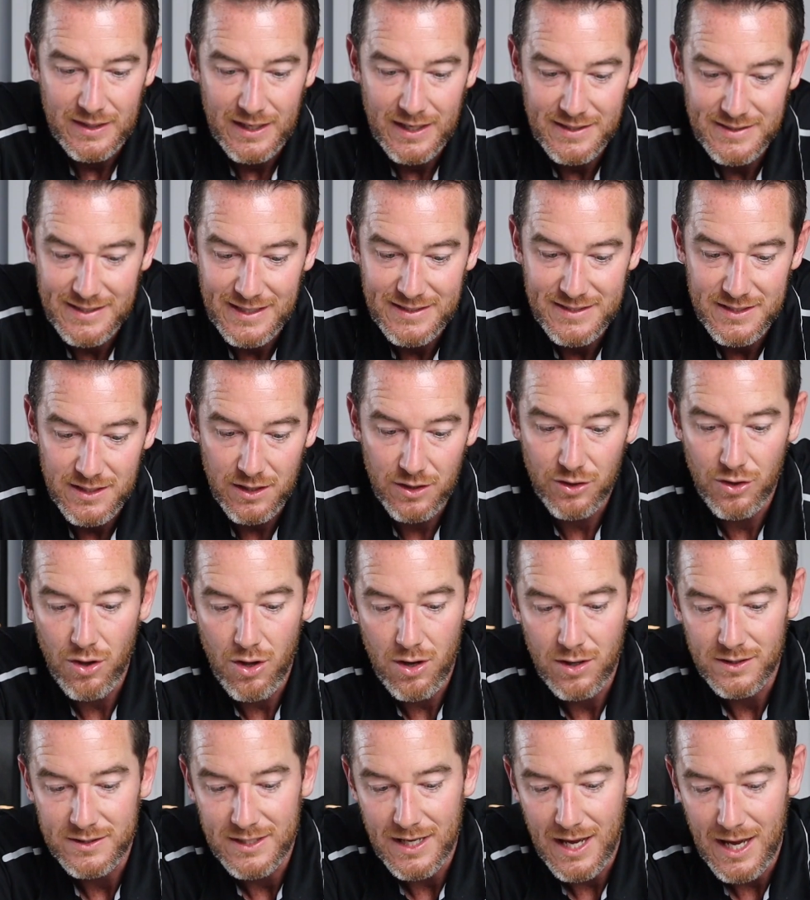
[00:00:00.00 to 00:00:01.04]
It takes a
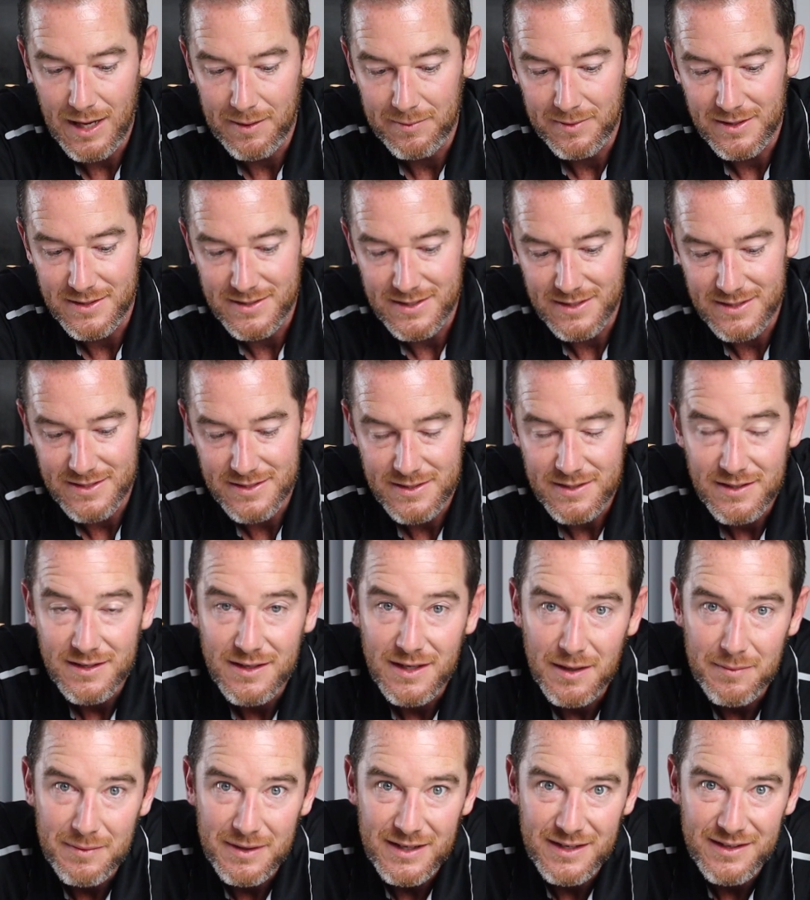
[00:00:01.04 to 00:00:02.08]
long time because it's
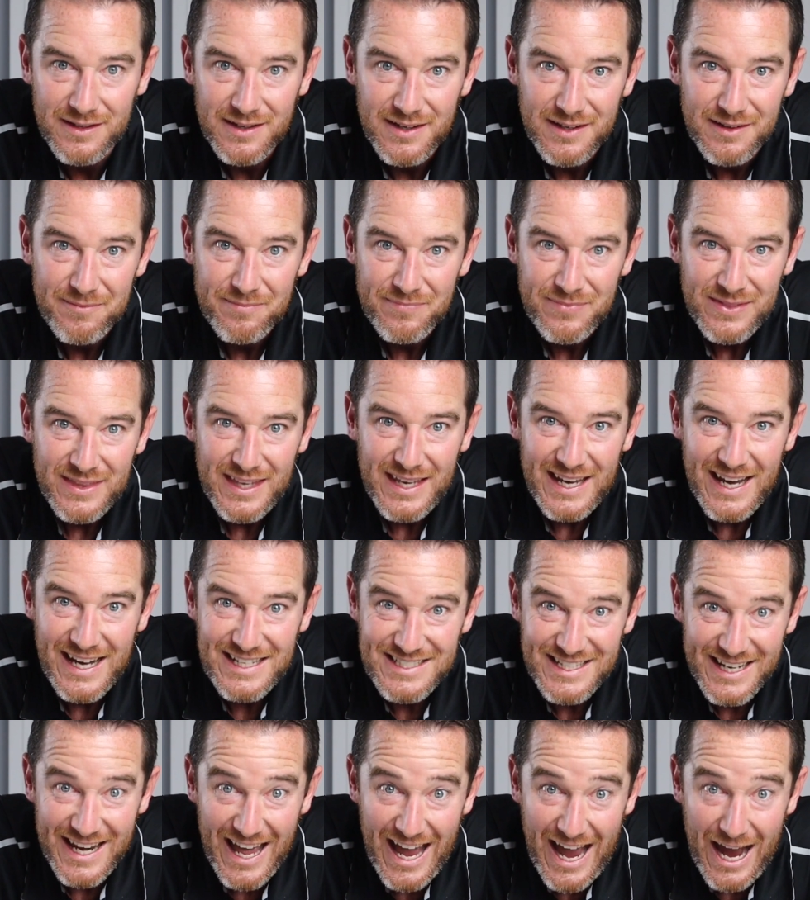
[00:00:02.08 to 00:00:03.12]

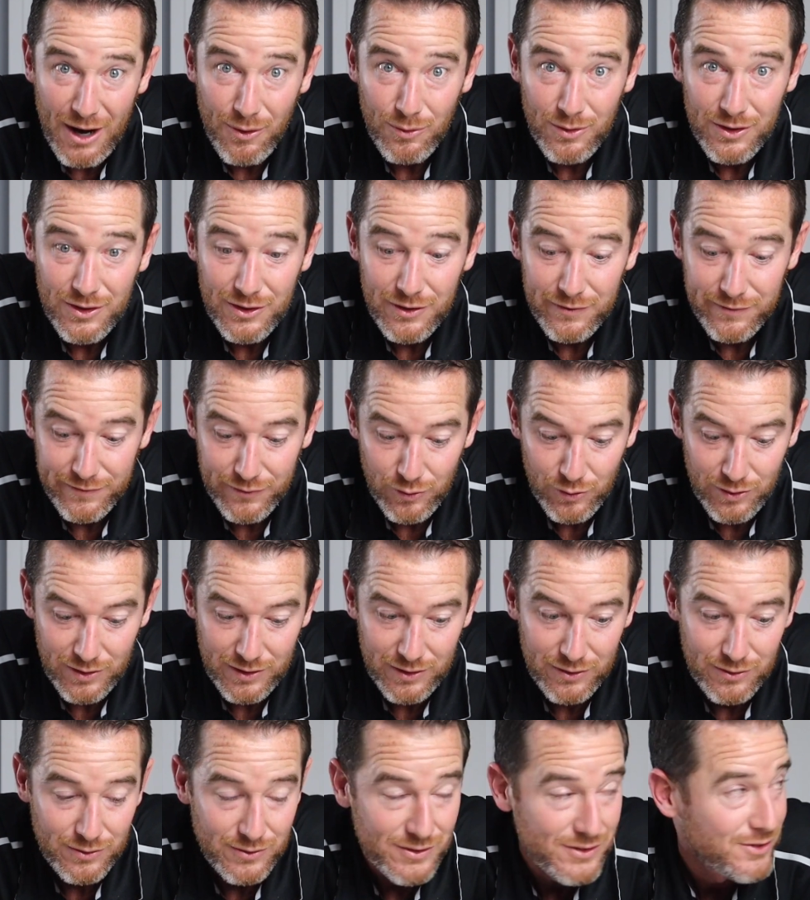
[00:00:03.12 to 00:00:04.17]
an hour for
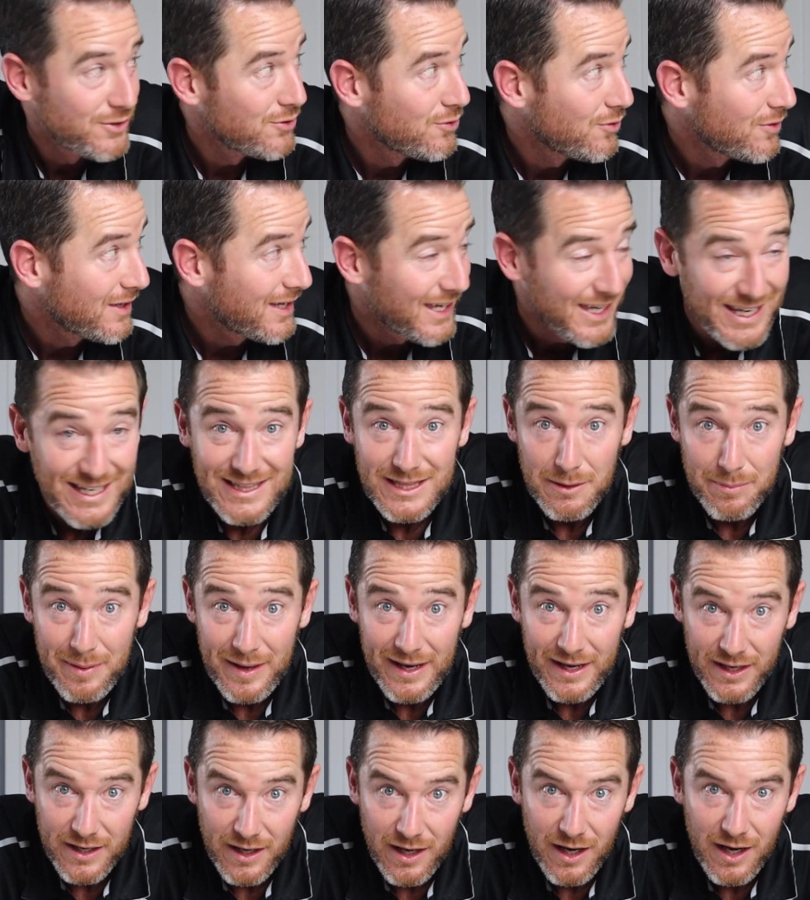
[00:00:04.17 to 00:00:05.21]
you to heat the
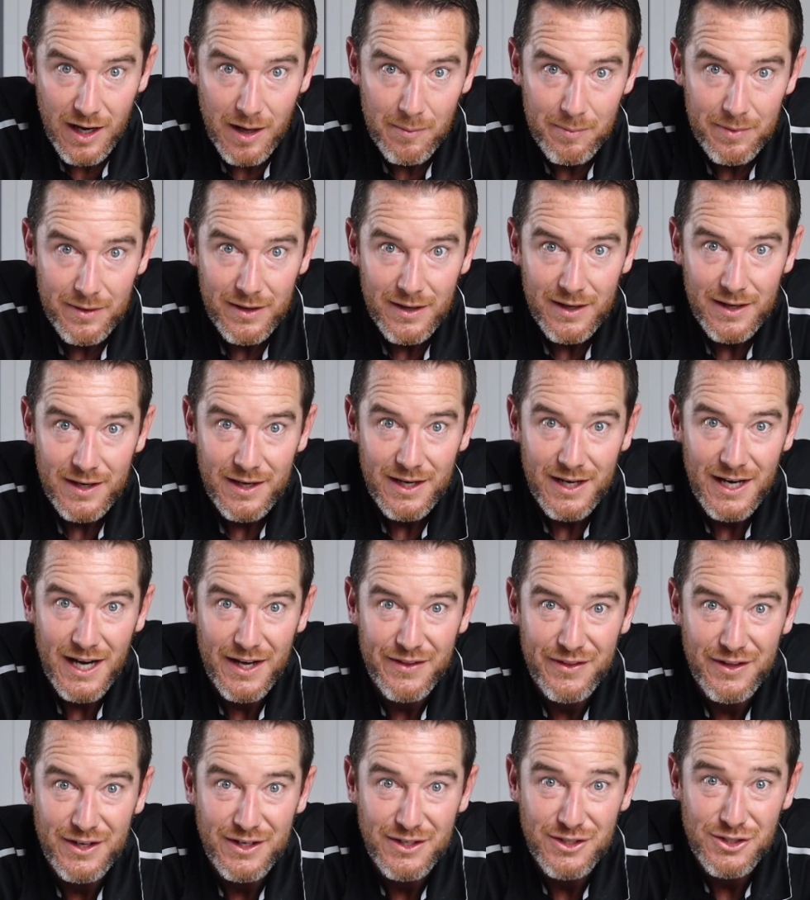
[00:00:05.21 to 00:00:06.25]
pan up
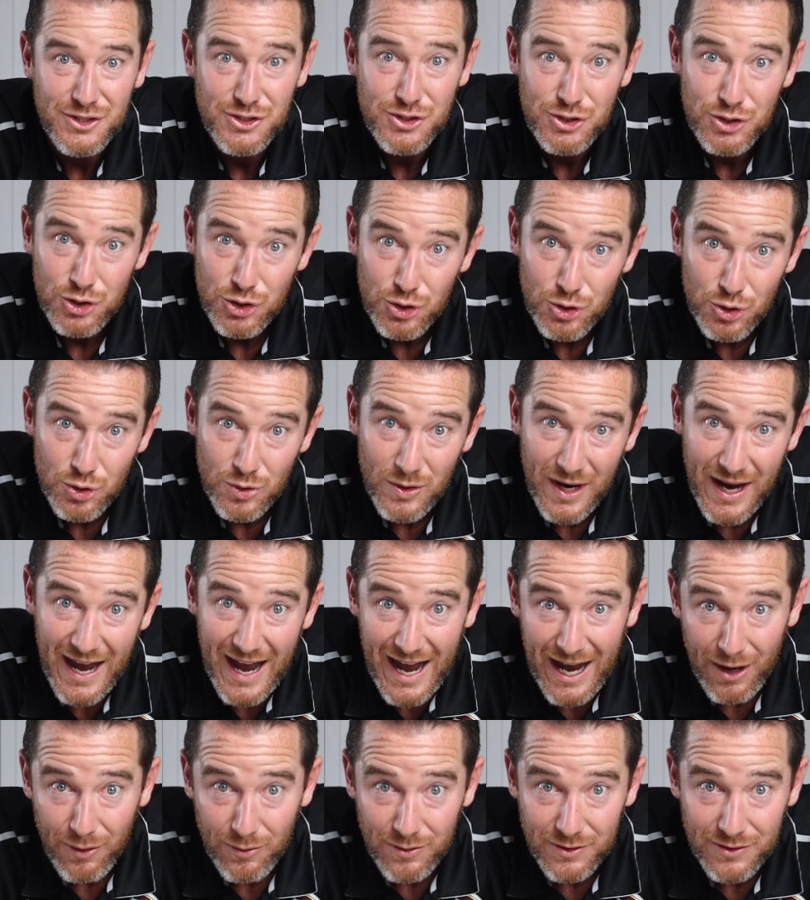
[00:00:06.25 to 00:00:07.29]
and then 2
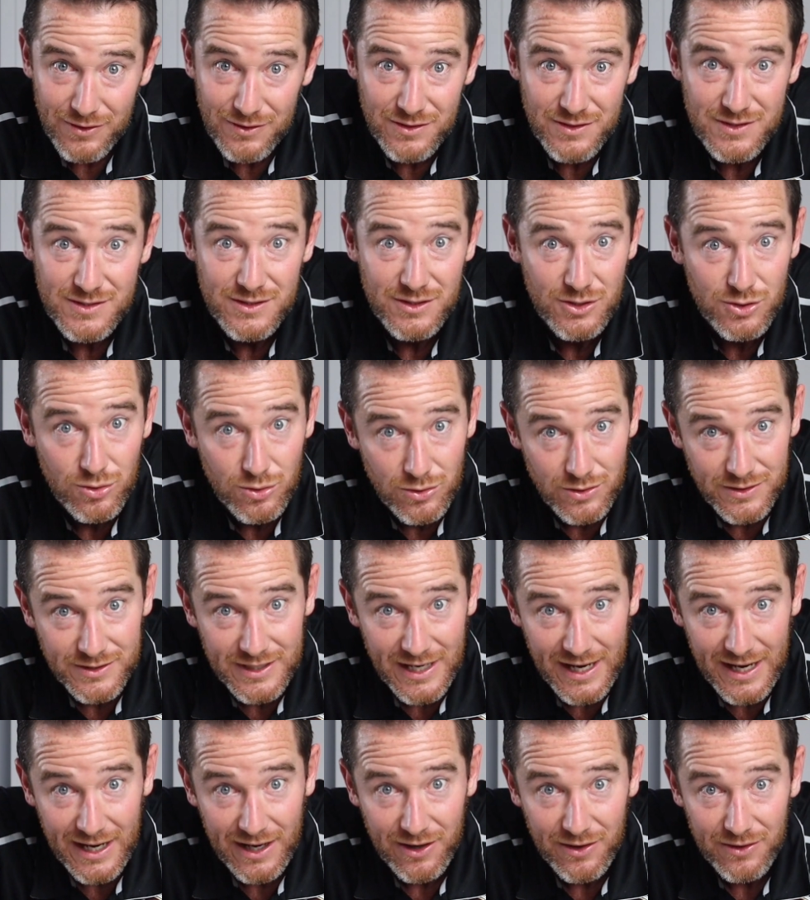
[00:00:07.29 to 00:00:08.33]
hours to cool
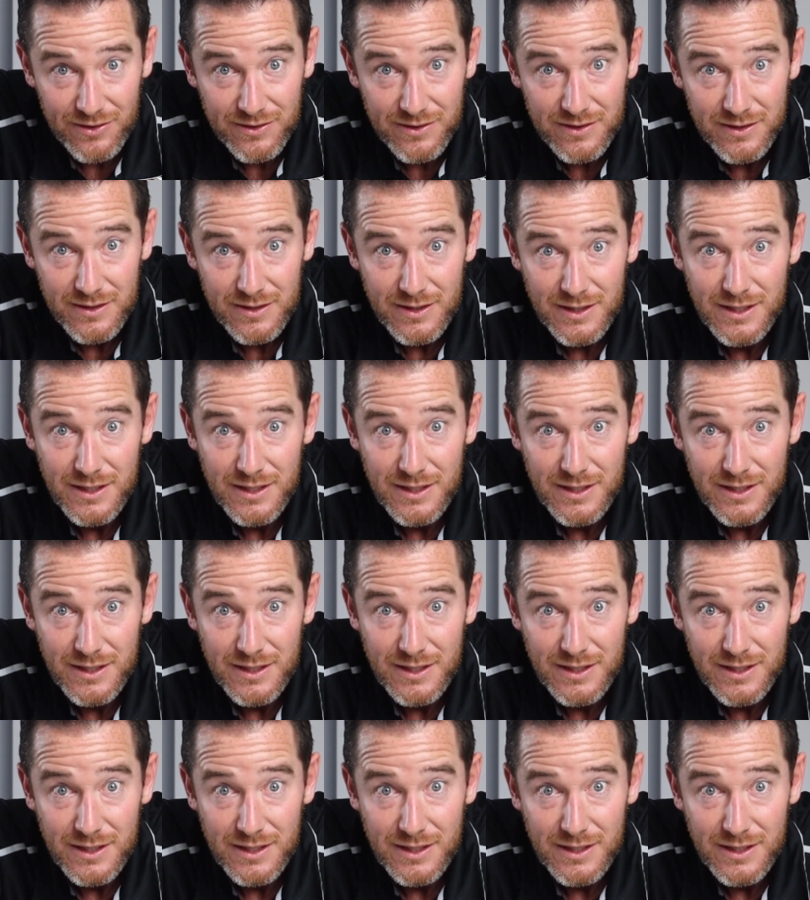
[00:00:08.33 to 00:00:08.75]
down.